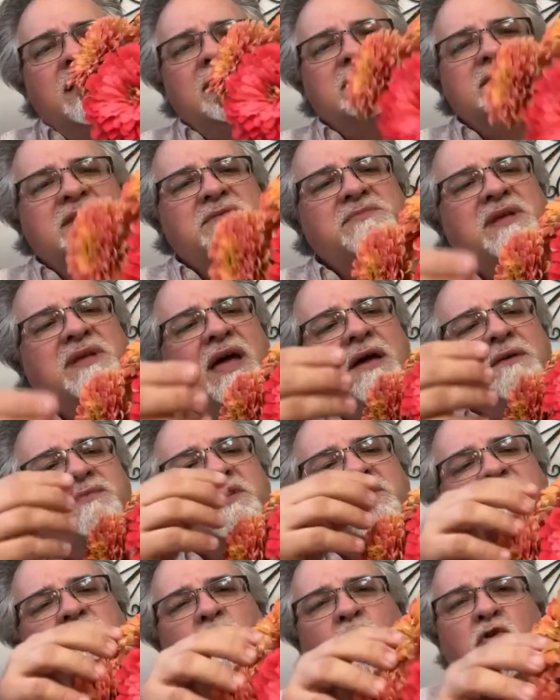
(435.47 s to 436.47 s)
Sometimes
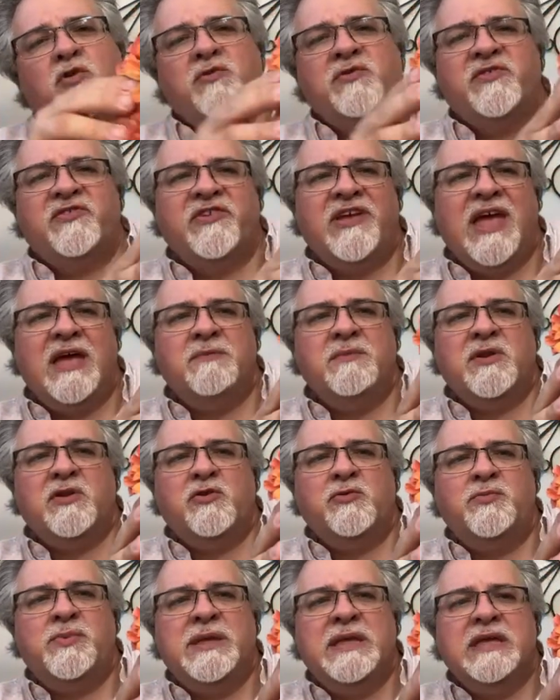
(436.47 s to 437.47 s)
it's more salmon
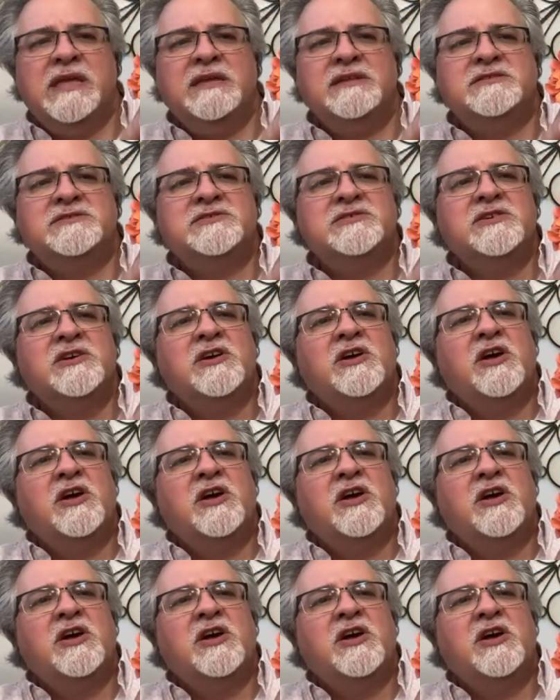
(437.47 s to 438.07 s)
or peach.